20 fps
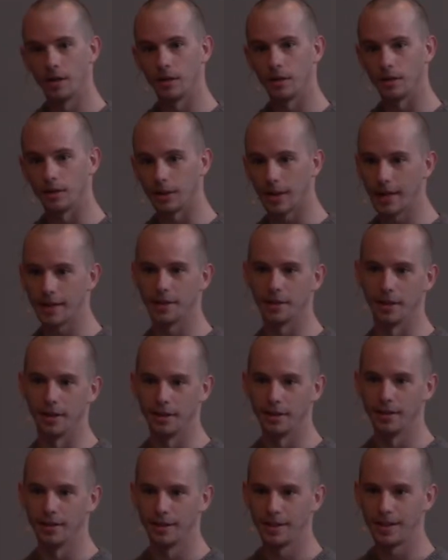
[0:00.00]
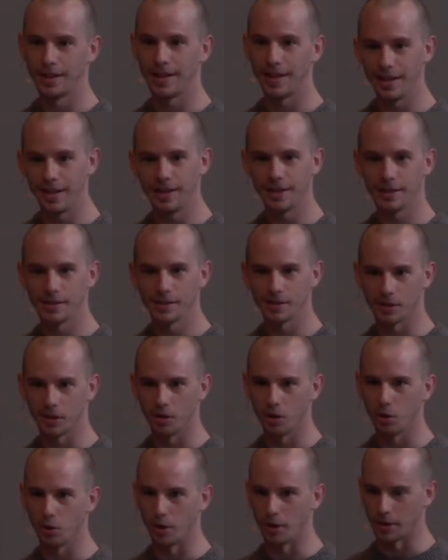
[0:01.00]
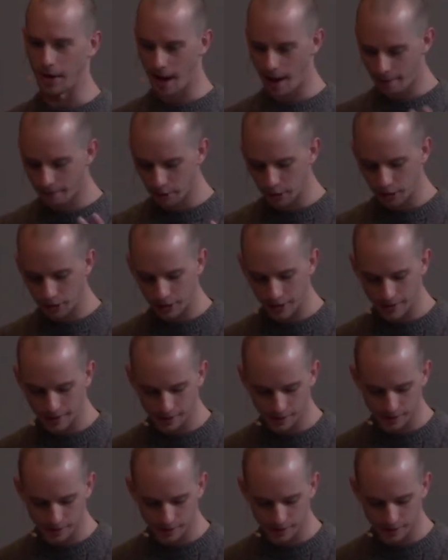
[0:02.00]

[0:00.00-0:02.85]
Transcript: later. He is Lord. Everything is